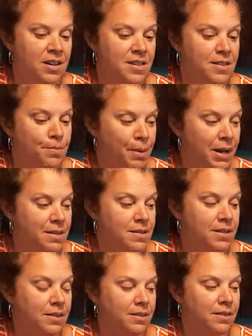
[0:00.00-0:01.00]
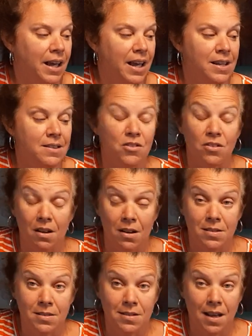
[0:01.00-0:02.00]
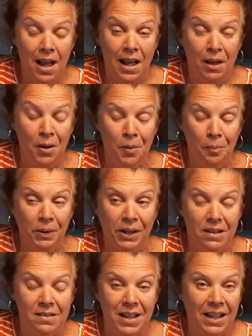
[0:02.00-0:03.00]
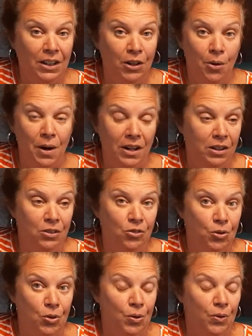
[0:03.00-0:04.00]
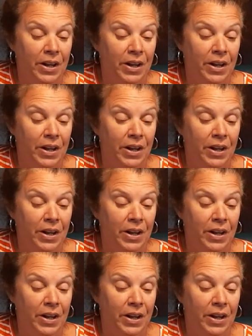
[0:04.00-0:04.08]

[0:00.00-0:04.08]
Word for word: spices and sauce aisle because I can go out of control.